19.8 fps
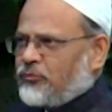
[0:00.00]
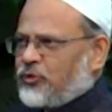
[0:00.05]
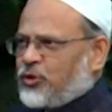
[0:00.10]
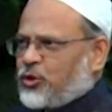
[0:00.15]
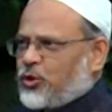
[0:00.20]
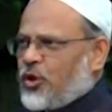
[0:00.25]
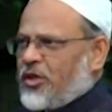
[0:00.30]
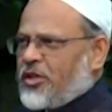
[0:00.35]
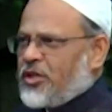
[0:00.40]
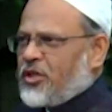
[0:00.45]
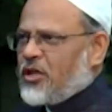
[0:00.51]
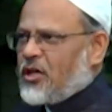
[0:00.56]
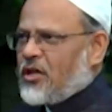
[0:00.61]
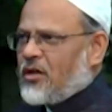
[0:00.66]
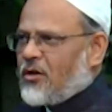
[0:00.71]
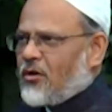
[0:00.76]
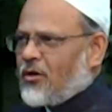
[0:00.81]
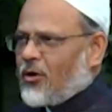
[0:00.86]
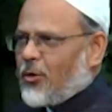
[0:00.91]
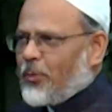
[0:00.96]
showing
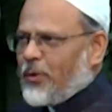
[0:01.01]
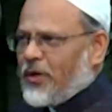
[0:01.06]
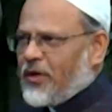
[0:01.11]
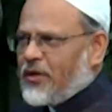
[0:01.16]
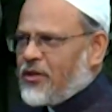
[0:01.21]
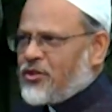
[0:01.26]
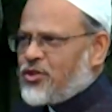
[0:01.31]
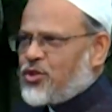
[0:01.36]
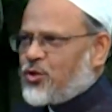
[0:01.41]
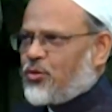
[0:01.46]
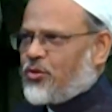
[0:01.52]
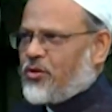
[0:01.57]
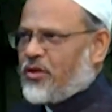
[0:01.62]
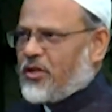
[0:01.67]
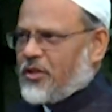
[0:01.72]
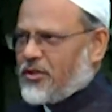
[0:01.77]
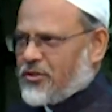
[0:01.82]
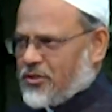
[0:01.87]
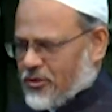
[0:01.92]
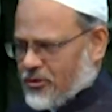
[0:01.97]
your obedience to
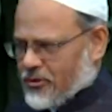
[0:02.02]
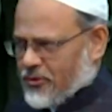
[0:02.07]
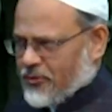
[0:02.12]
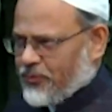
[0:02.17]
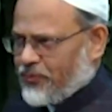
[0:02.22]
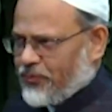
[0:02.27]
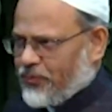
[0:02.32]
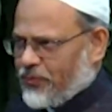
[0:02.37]
Creator.